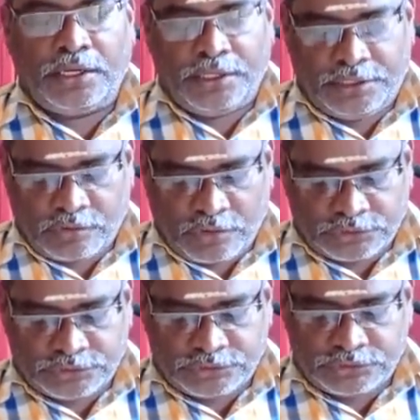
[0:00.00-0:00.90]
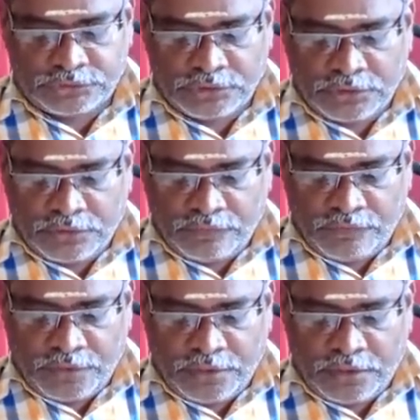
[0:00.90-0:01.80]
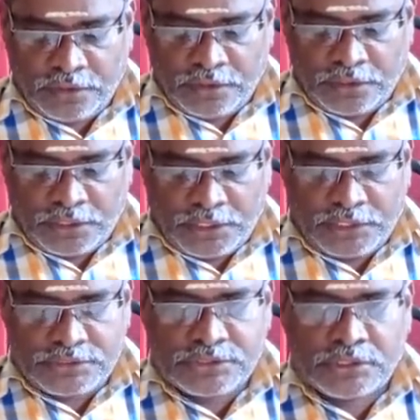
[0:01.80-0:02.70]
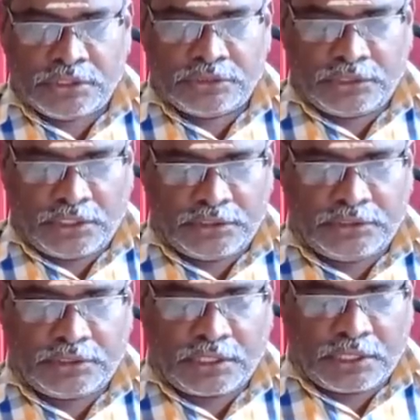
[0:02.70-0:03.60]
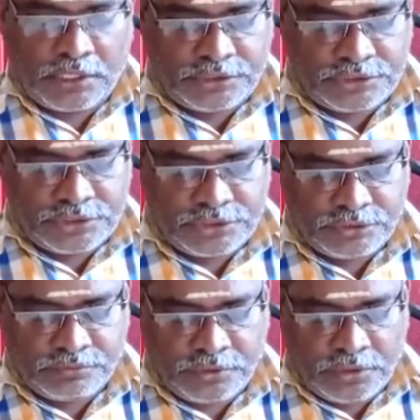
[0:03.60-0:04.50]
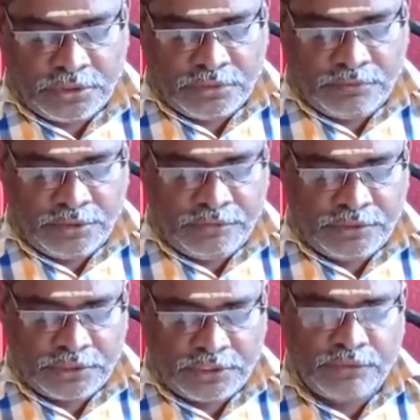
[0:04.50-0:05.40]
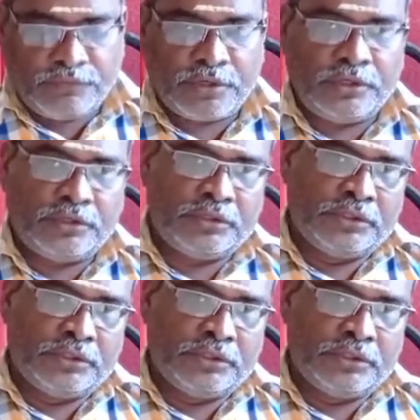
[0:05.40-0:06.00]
it causes, well as the interrelationship between the different